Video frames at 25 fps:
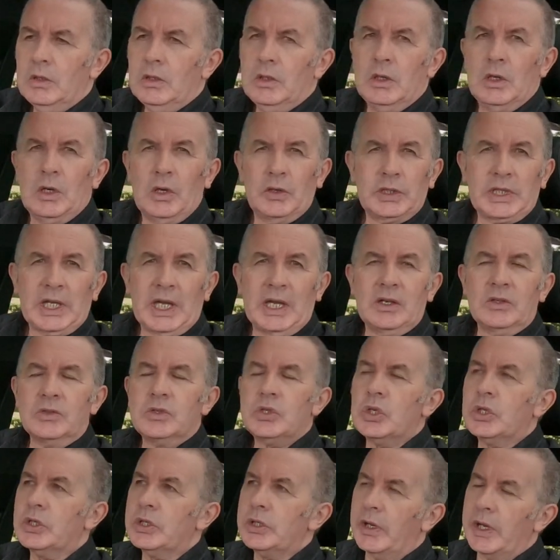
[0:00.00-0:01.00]
Okay, I'll
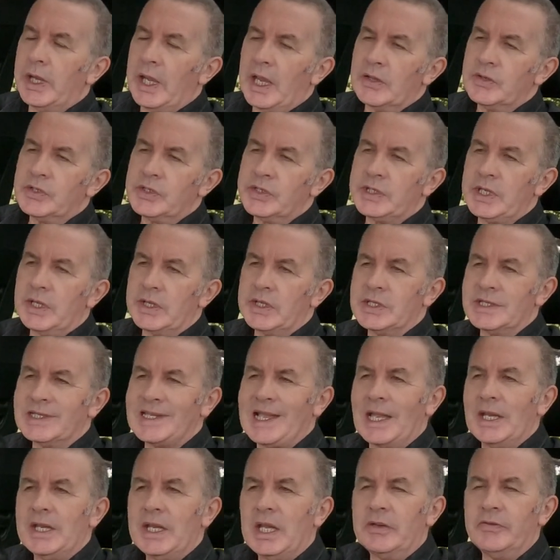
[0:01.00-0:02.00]
just show you how to set the
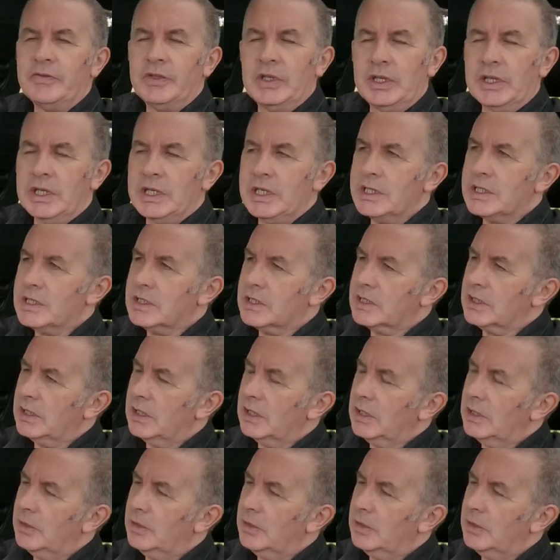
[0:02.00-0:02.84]
sat nav in this